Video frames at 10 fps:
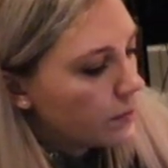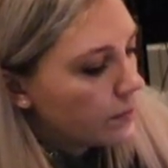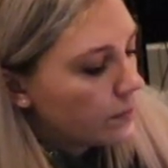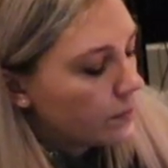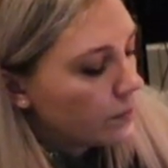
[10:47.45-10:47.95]

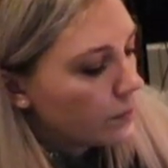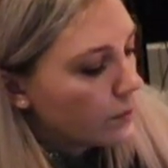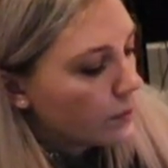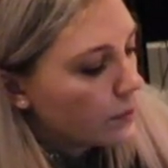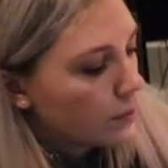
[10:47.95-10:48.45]

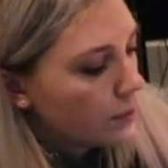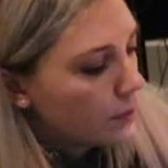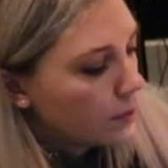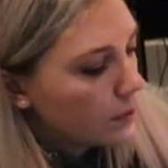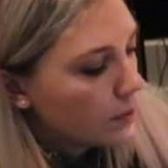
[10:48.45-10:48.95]

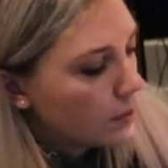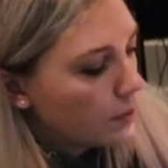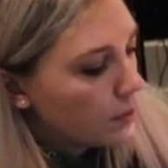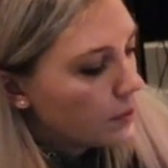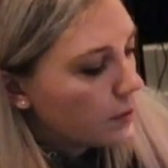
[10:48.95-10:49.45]

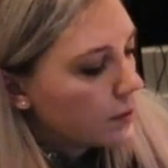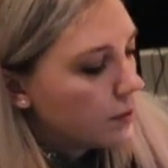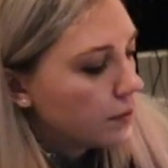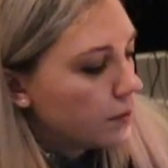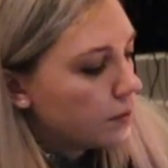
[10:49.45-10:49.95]

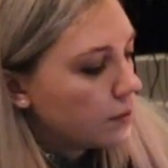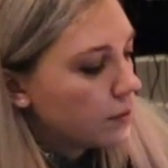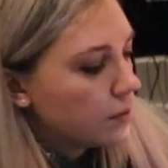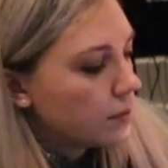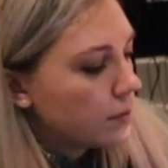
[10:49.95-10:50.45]

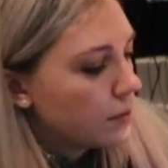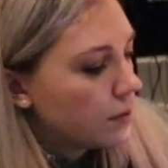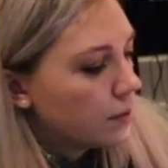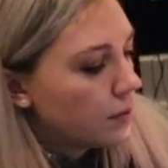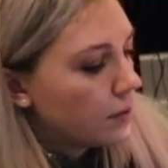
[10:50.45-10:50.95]

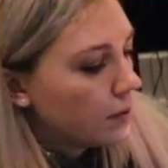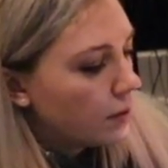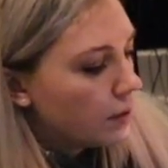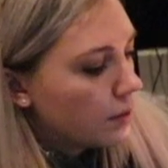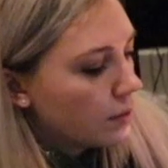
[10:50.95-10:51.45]

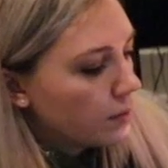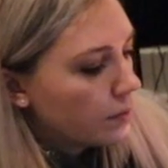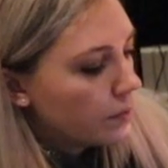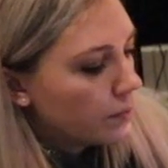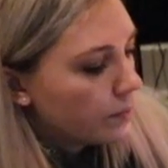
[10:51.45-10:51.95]

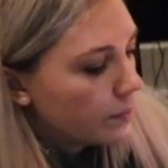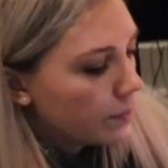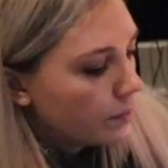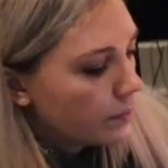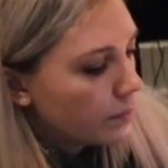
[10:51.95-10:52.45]

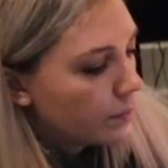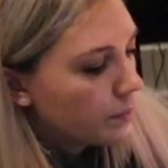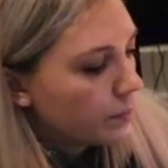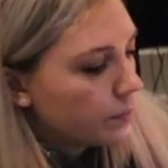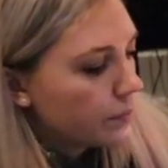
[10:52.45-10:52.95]

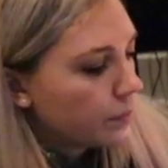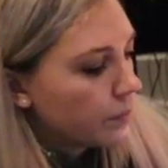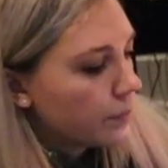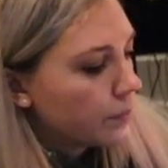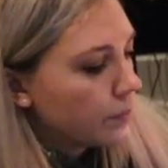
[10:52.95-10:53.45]

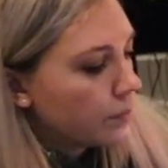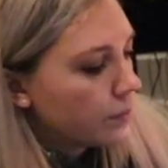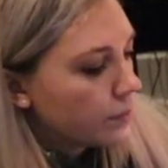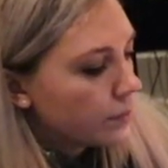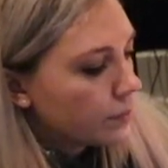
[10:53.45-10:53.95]

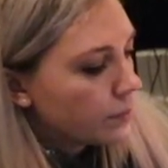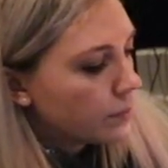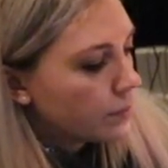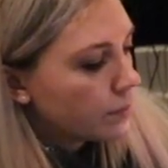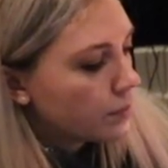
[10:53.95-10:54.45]

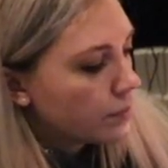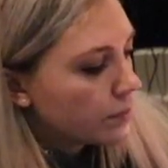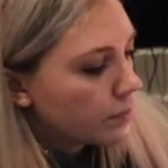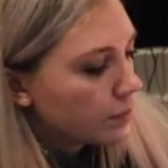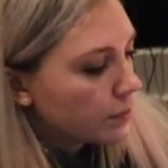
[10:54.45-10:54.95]
This person isn't speaking.